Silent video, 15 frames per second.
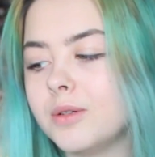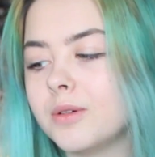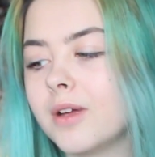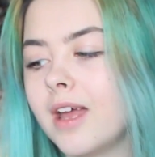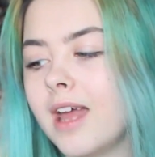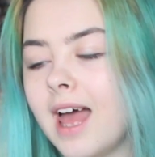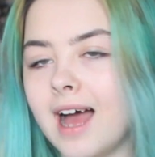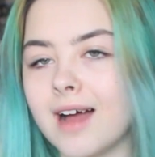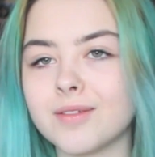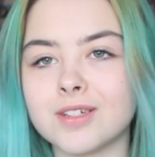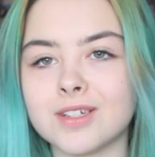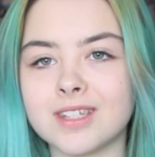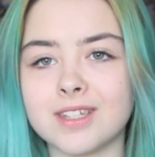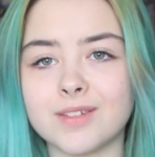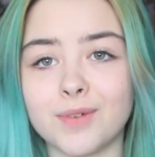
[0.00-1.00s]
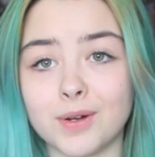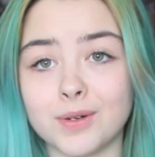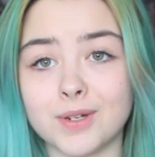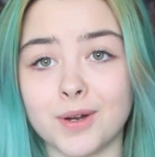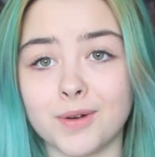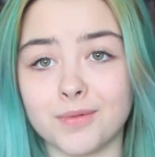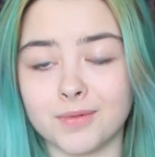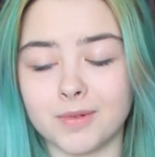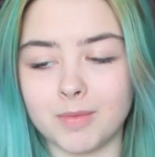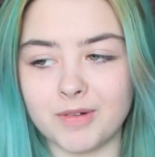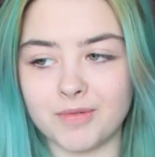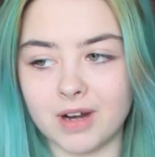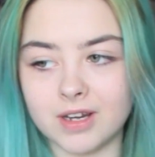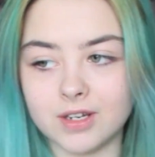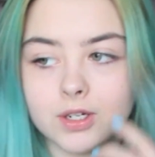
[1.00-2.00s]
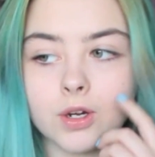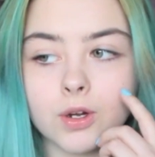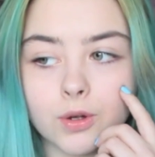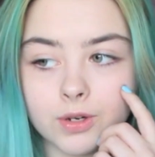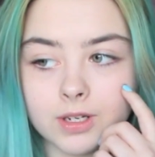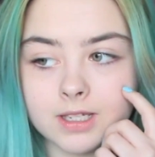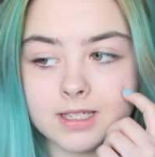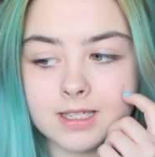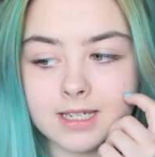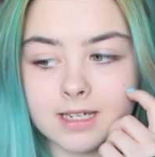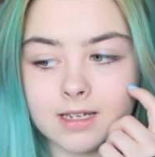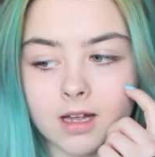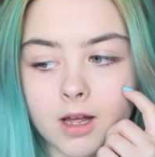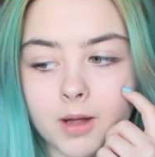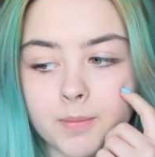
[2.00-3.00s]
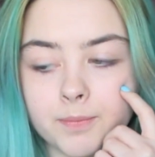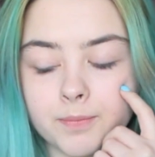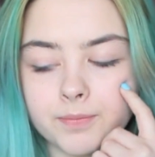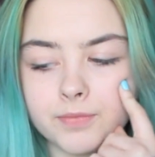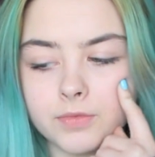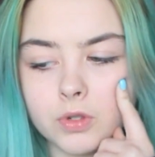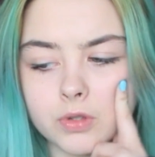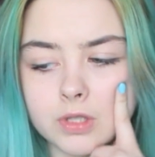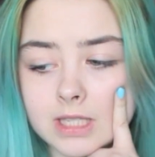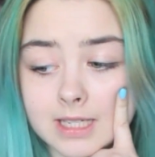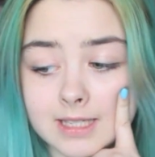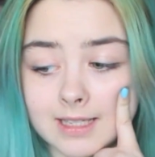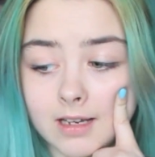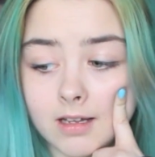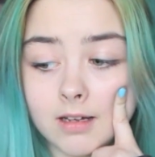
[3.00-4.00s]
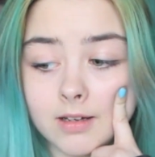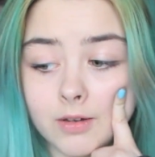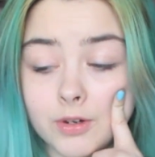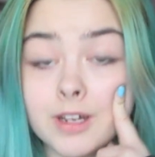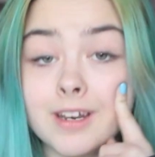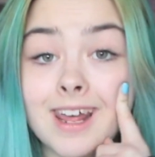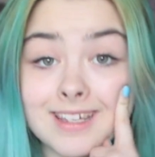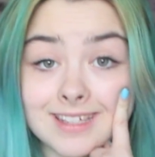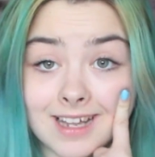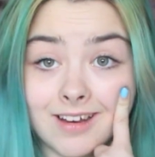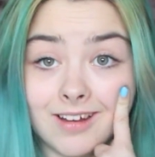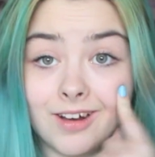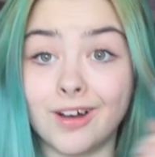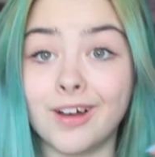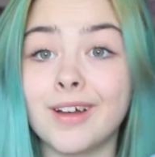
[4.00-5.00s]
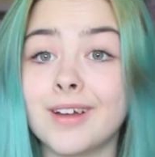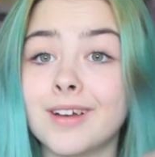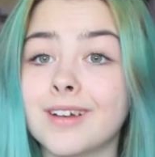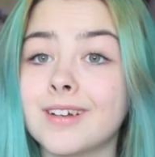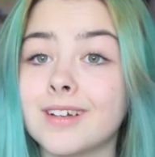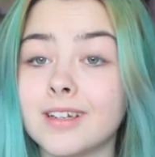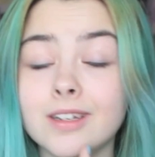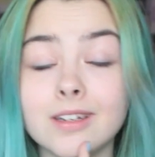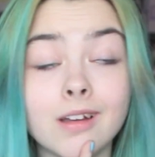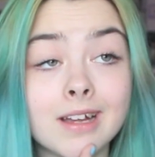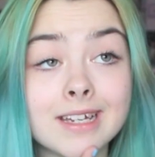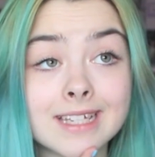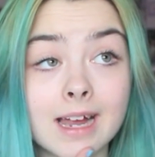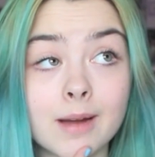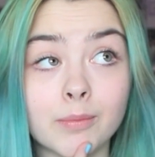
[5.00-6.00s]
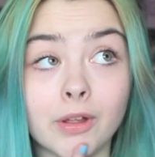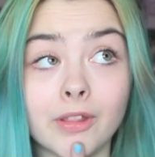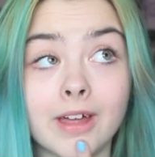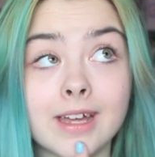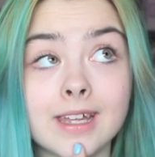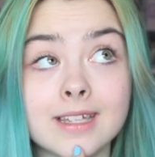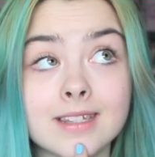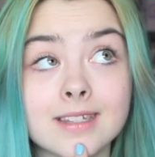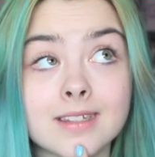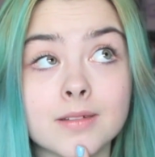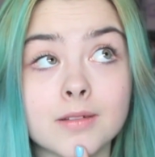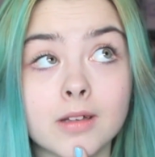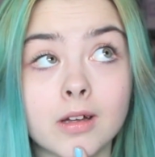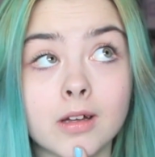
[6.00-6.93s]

you had just this photo that my friend took on this, D um, not DSLR, on an SLR nice camera that is.